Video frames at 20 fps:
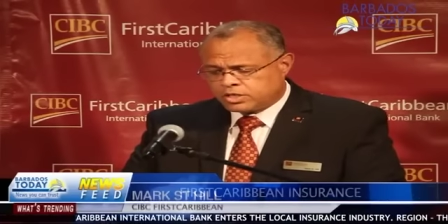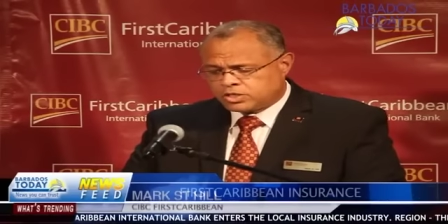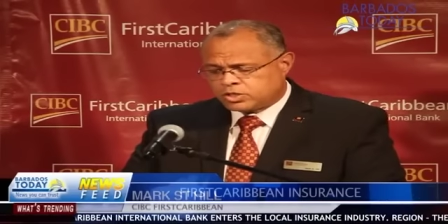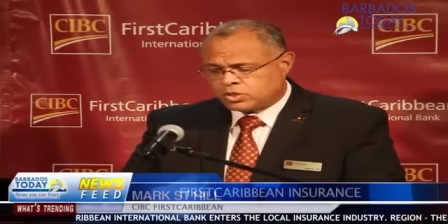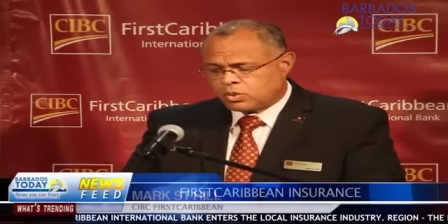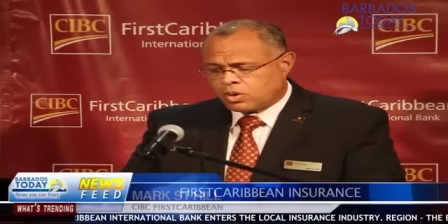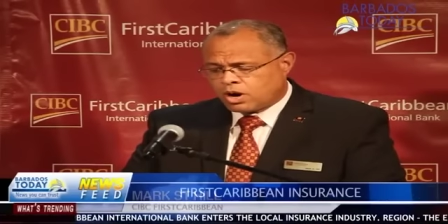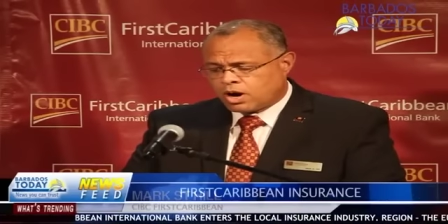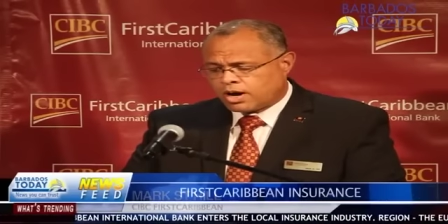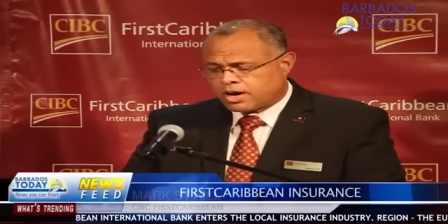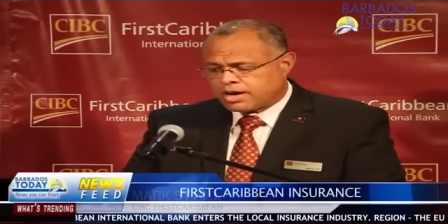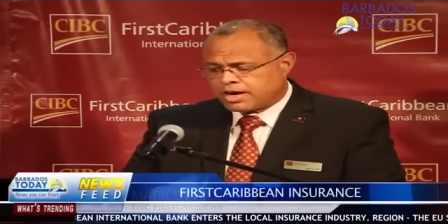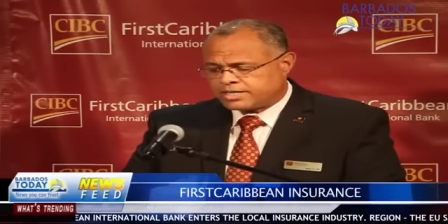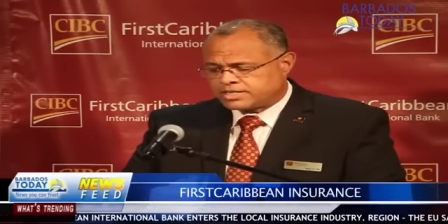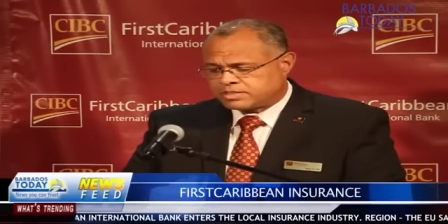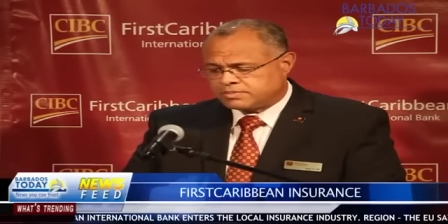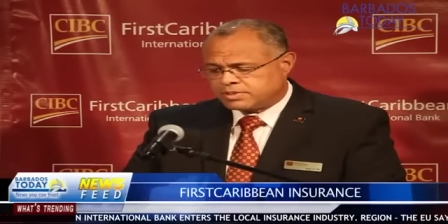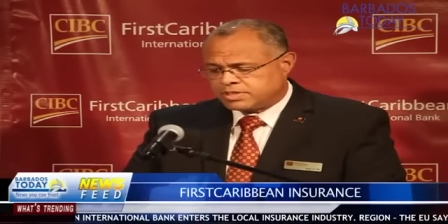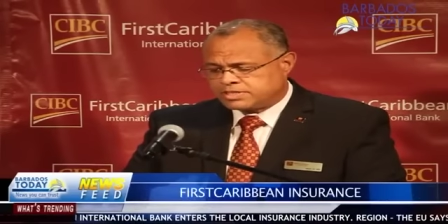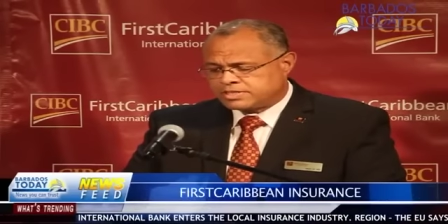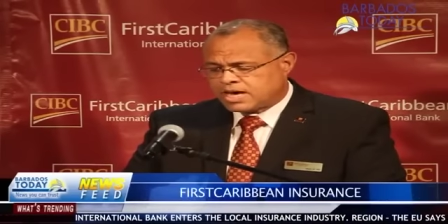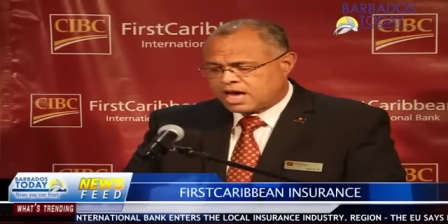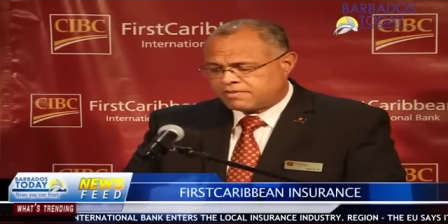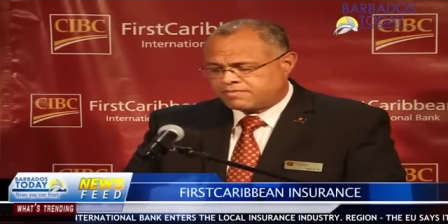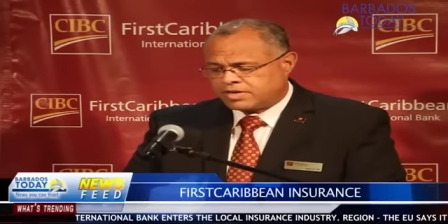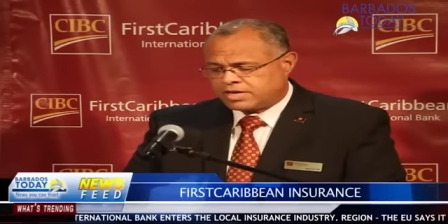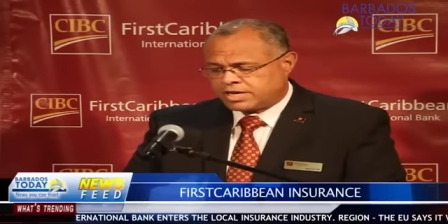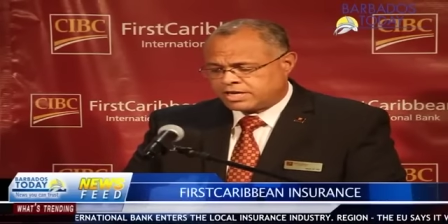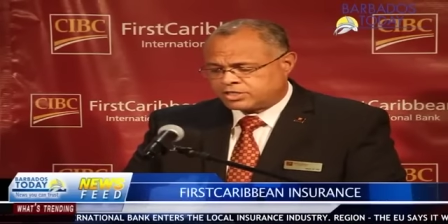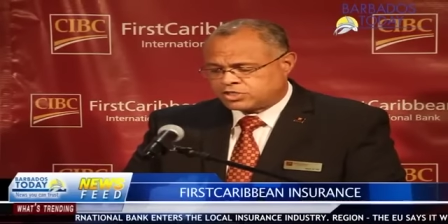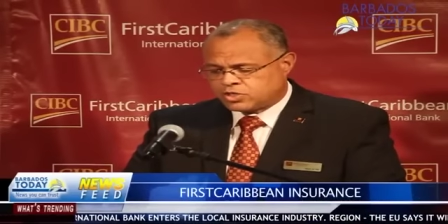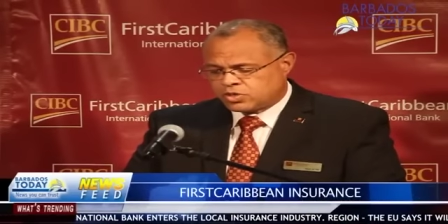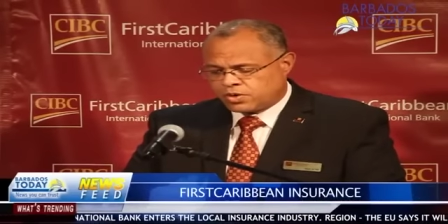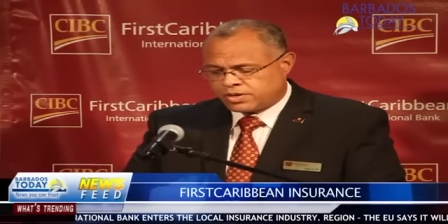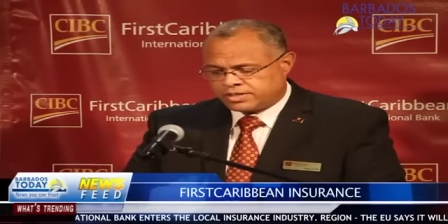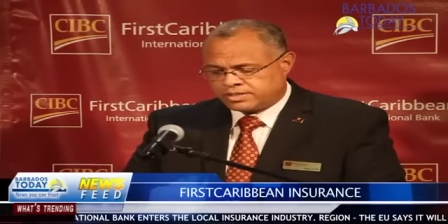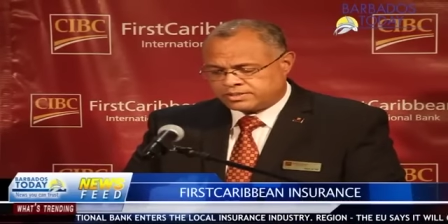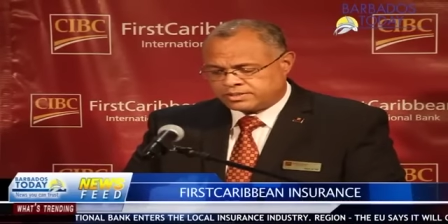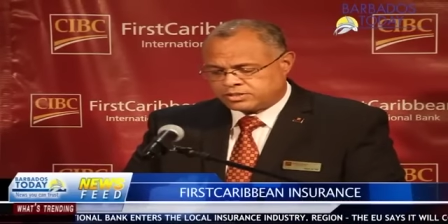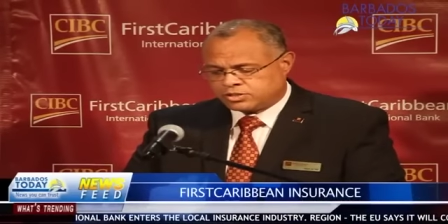to our customers having a
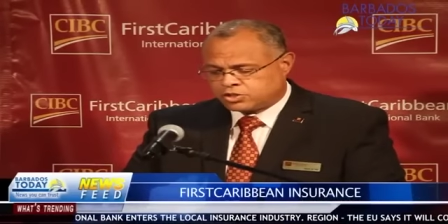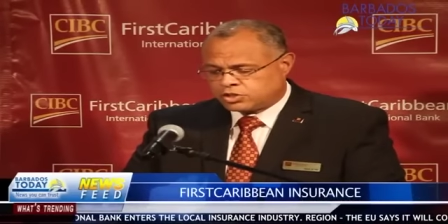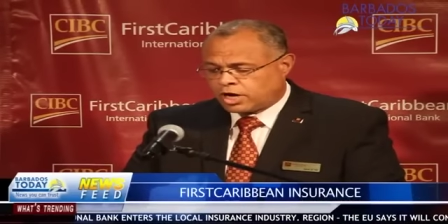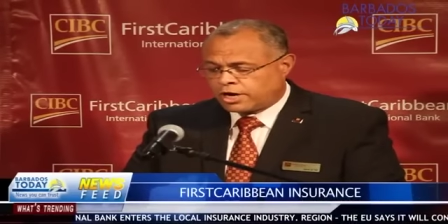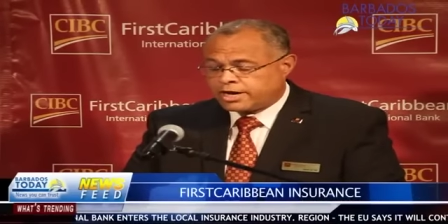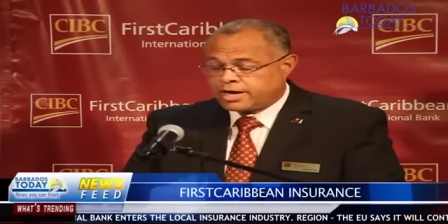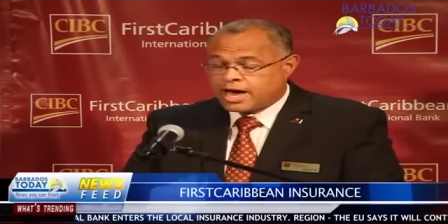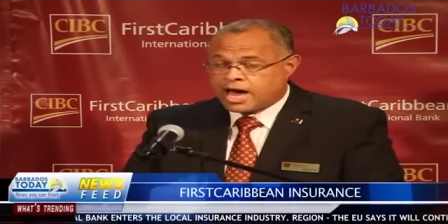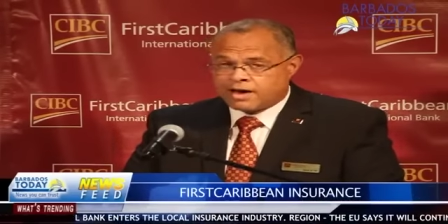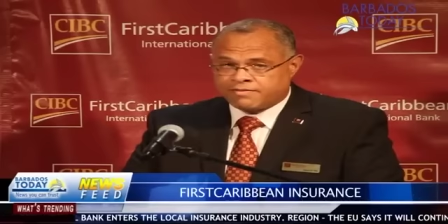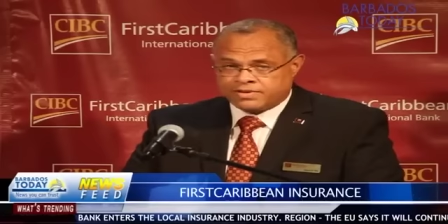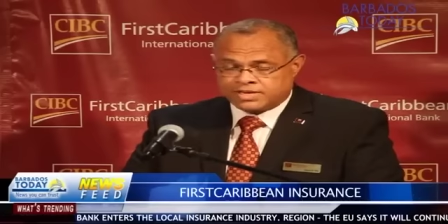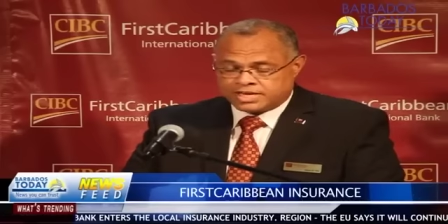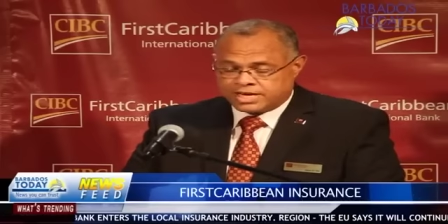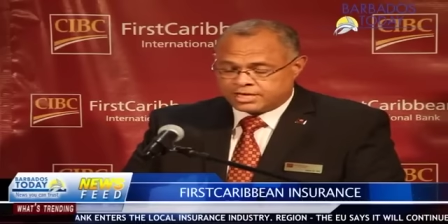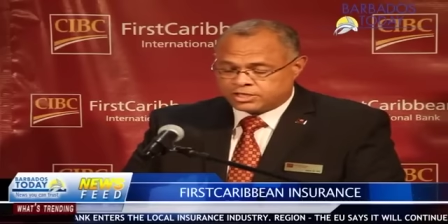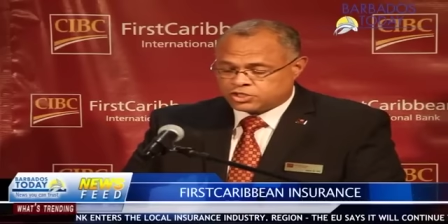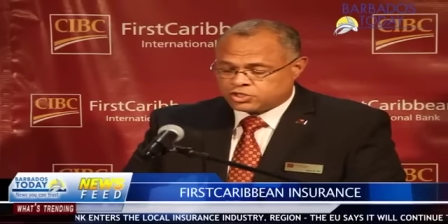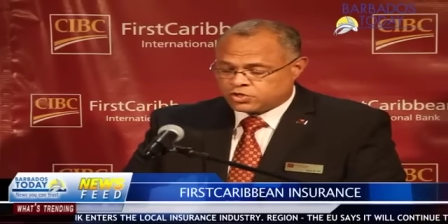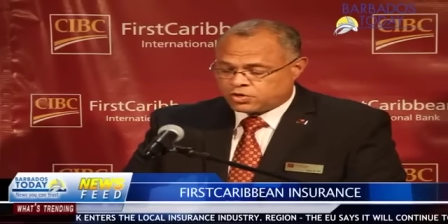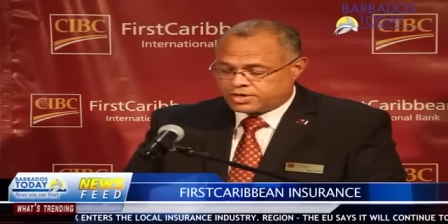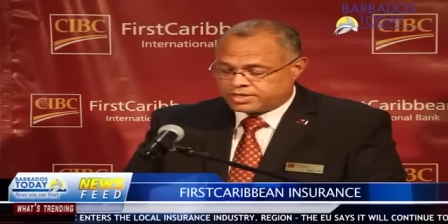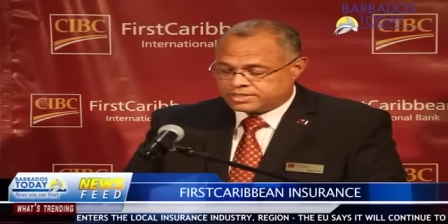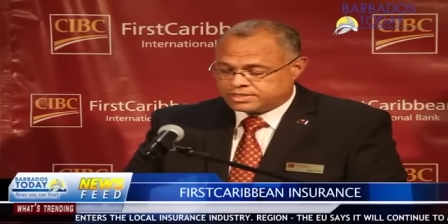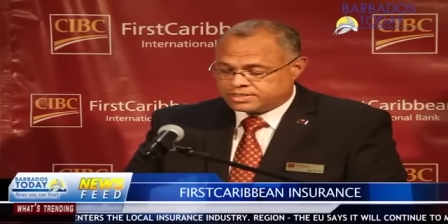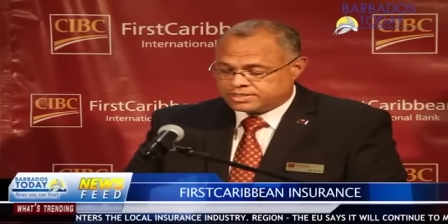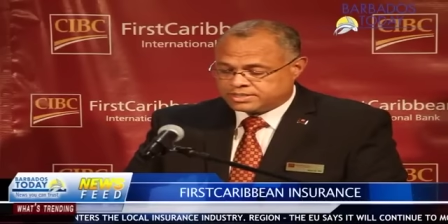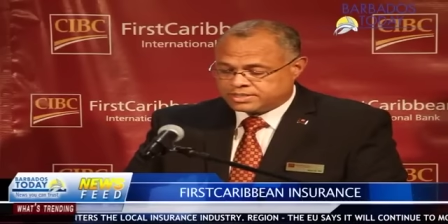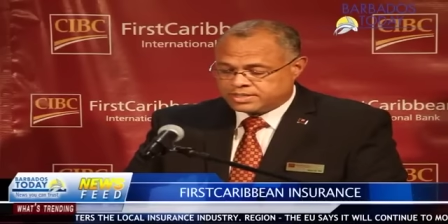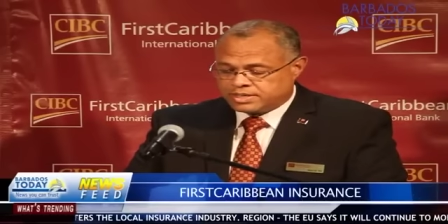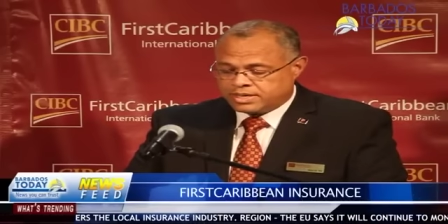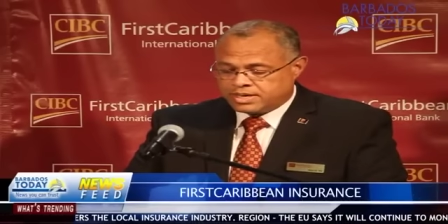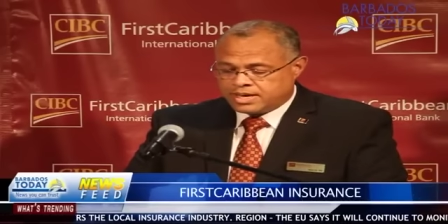choice, having a choice.